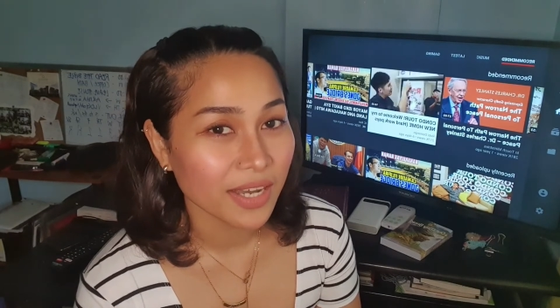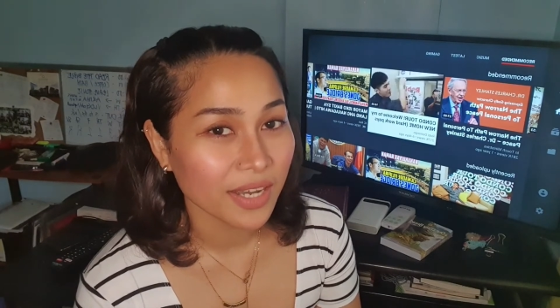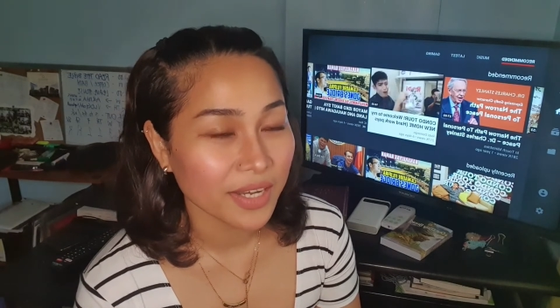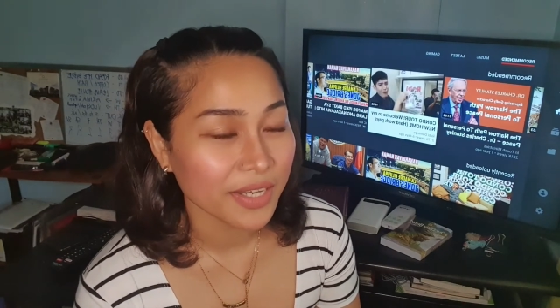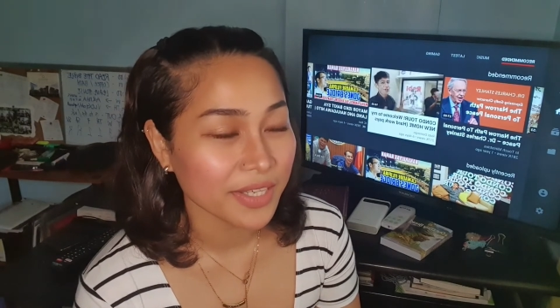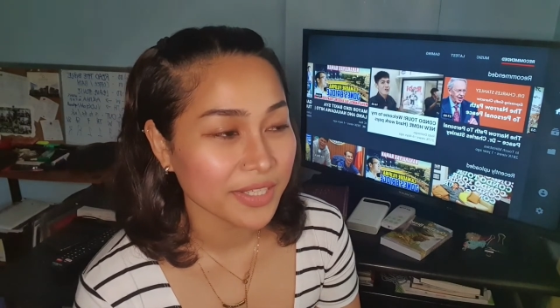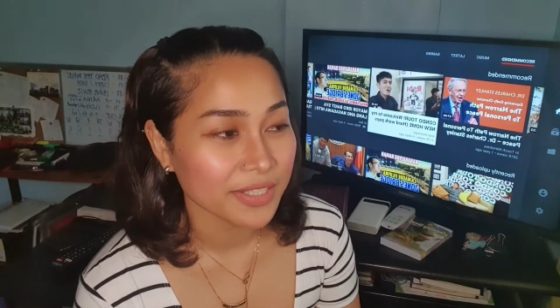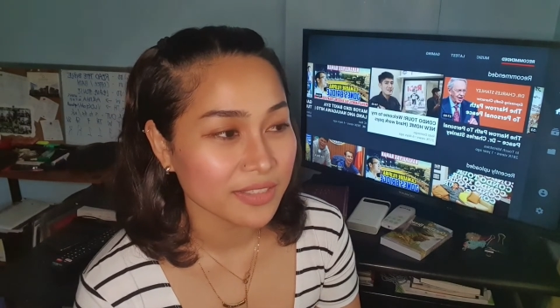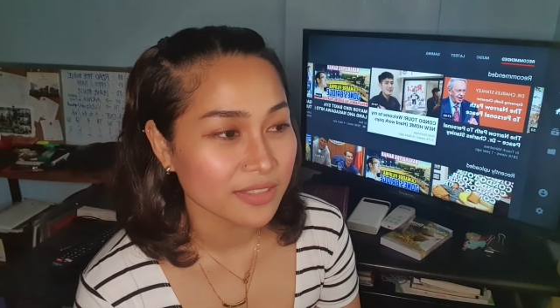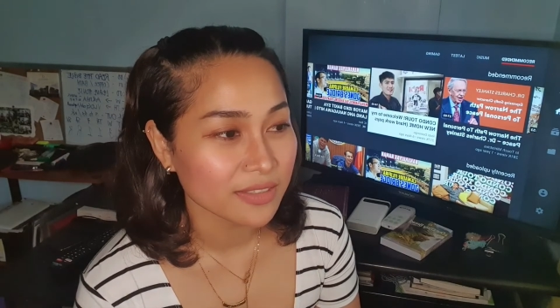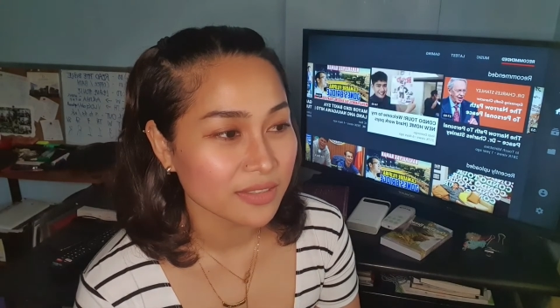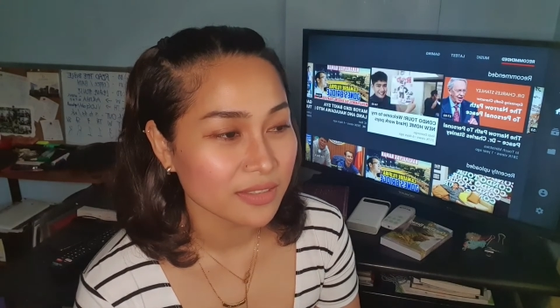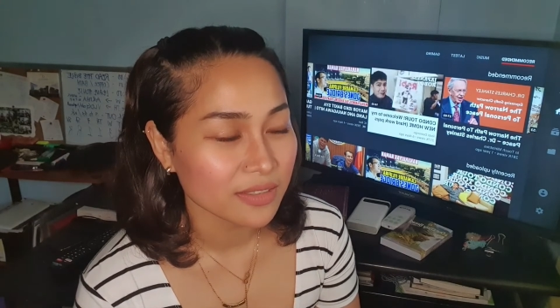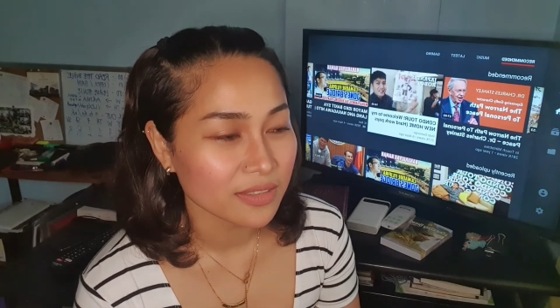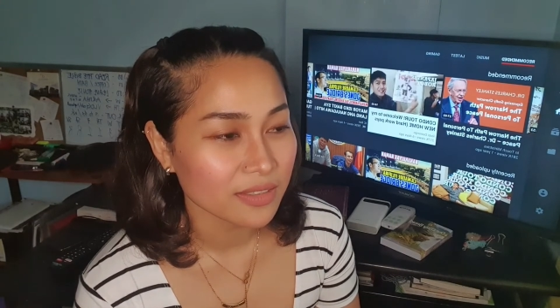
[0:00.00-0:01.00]

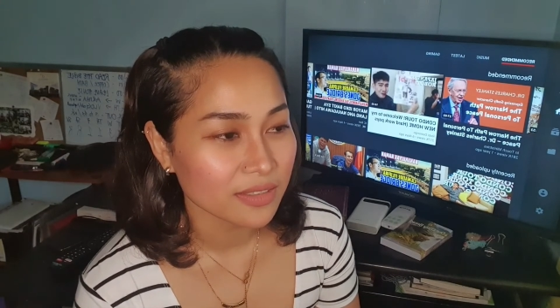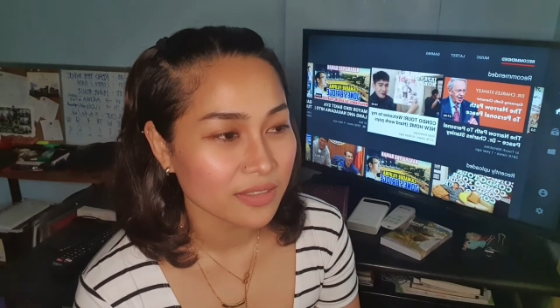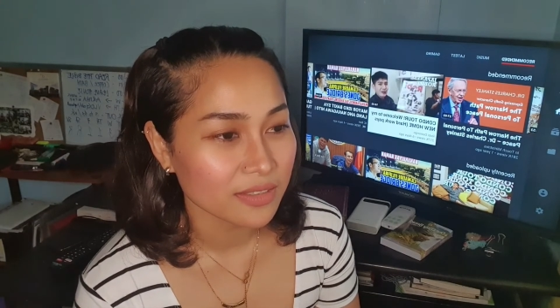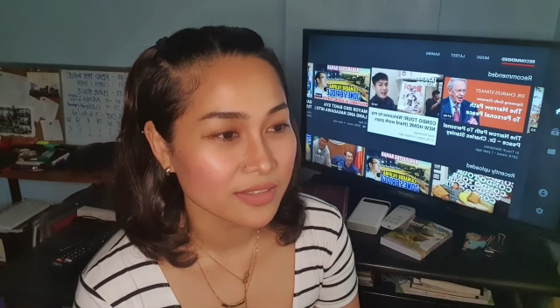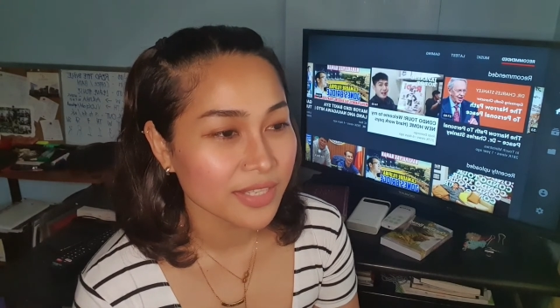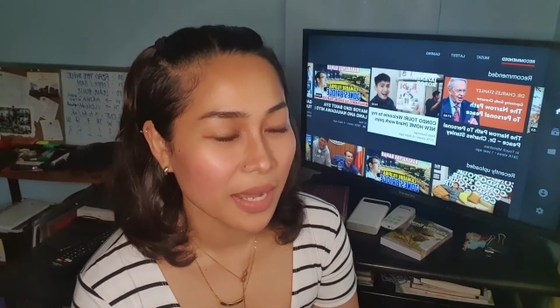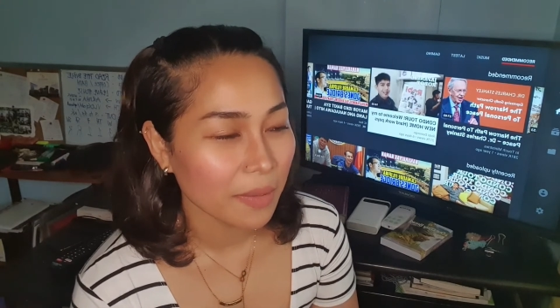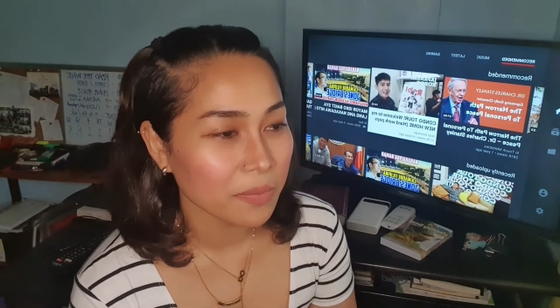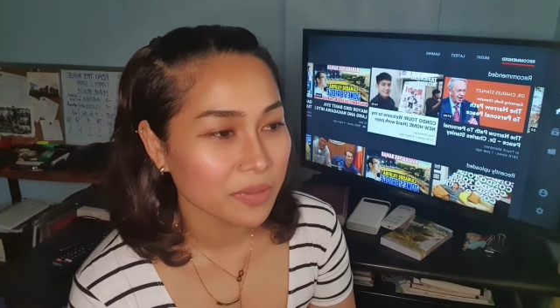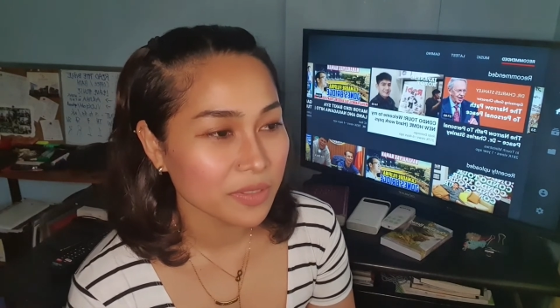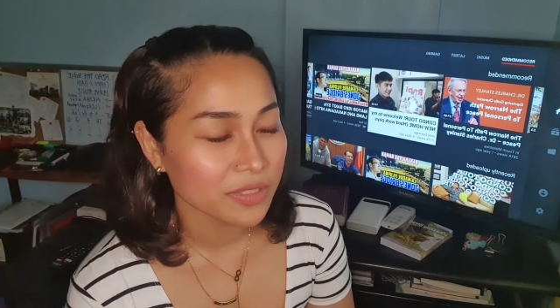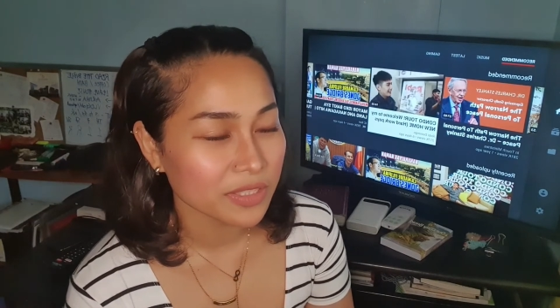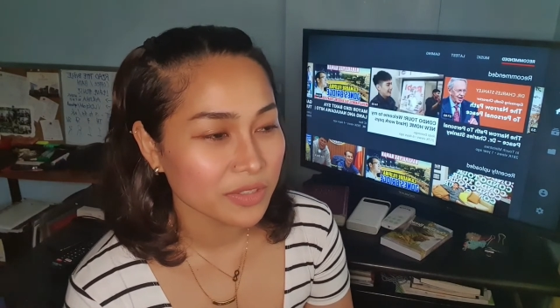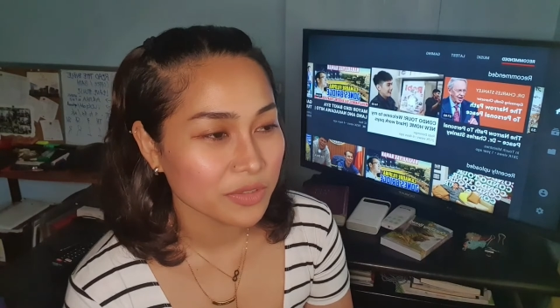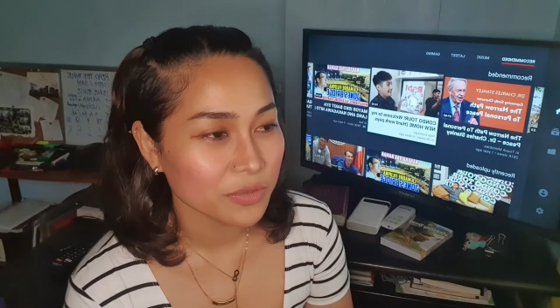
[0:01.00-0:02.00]
I
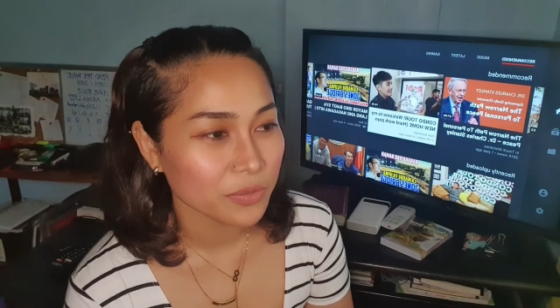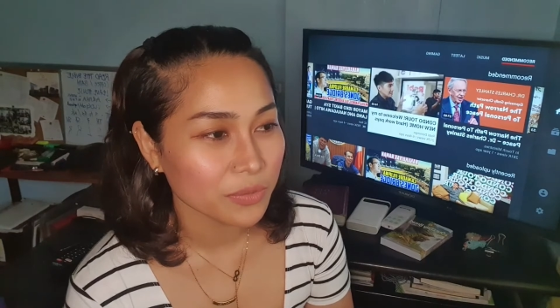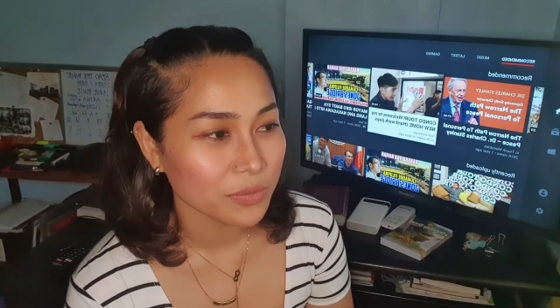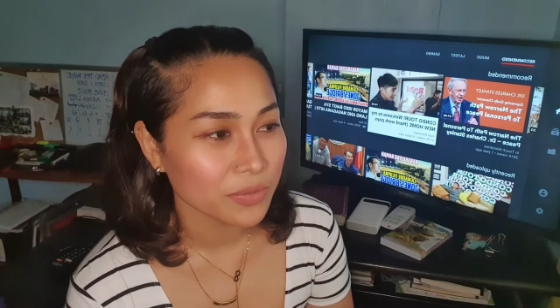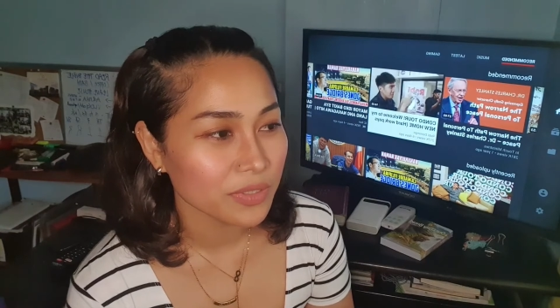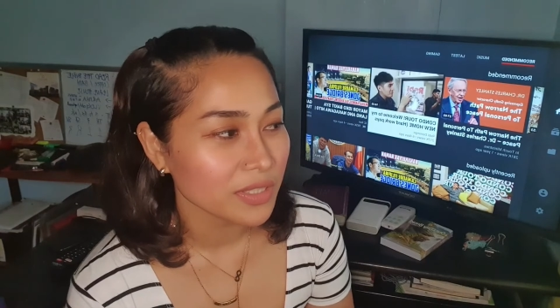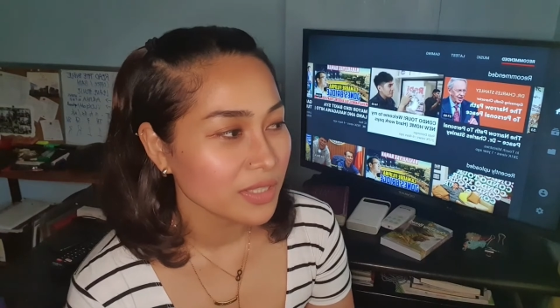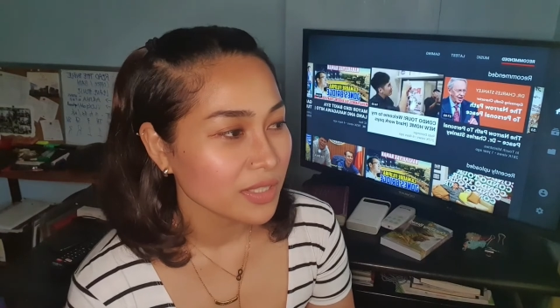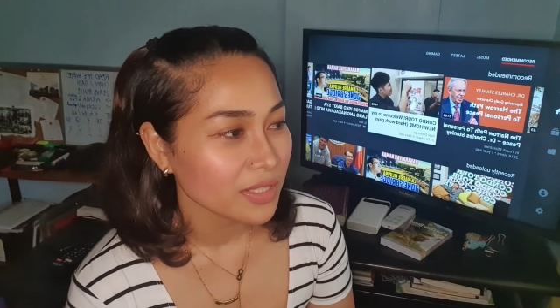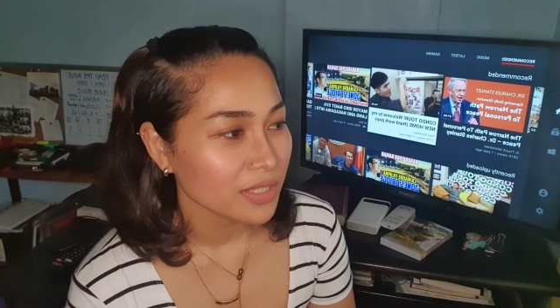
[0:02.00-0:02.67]
dabbled into